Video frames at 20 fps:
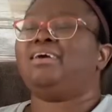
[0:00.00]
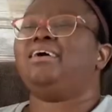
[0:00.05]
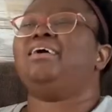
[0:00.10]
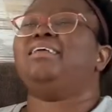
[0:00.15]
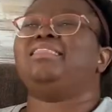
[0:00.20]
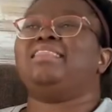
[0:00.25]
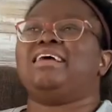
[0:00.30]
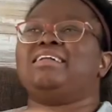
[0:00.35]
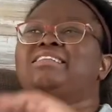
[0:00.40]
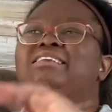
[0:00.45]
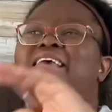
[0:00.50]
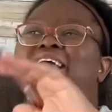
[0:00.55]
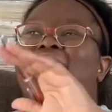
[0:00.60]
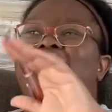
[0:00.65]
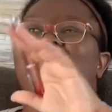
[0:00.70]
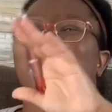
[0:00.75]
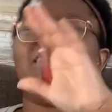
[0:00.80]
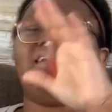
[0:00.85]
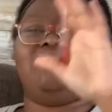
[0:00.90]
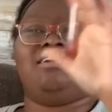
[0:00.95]
That's
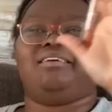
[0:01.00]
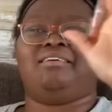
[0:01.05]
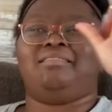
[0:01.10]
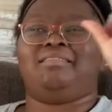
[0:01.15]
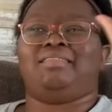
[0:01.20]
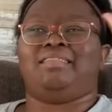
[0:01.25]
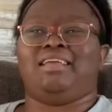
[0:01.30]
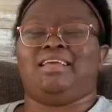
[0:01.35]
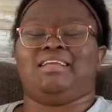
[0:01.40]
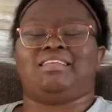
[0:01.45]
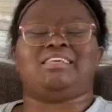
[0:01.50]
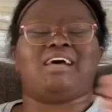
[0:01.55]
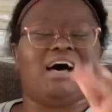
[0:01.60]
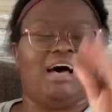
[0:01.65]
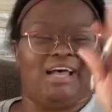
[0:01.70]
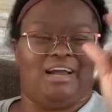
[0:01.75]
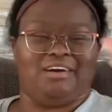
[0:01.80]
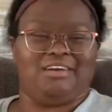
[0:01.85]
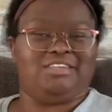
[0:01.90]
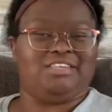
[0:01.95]
counting the
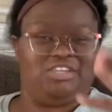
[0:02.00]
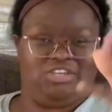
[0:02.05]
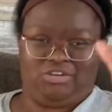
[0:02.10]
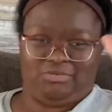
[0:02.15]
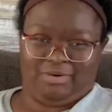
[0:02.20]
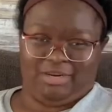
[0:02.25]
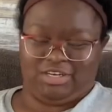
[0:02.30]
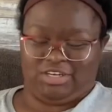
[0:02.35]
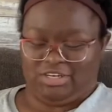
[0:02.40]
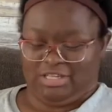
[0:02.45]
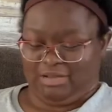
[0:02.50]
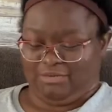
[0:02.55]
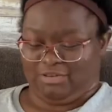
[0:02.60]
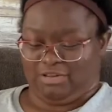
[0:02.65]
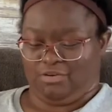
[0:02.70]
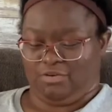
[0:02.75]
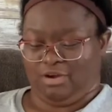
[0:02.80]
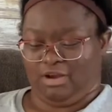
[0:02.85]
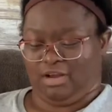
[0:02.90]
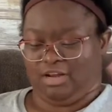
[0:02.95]
entire situation that was
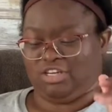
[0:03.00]
going on.